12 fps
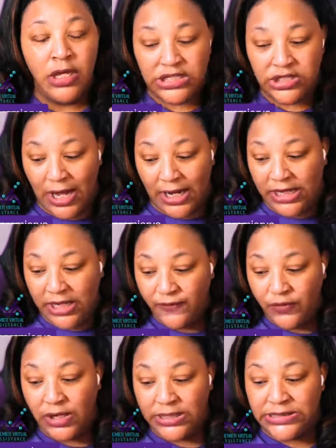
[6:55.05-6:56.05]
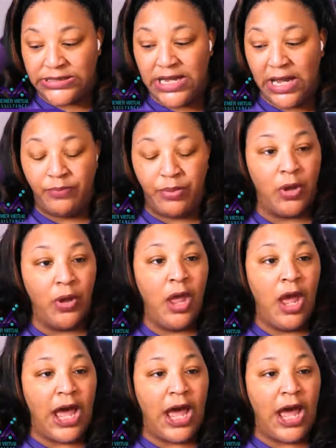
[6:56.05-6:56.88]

So, I give you an example.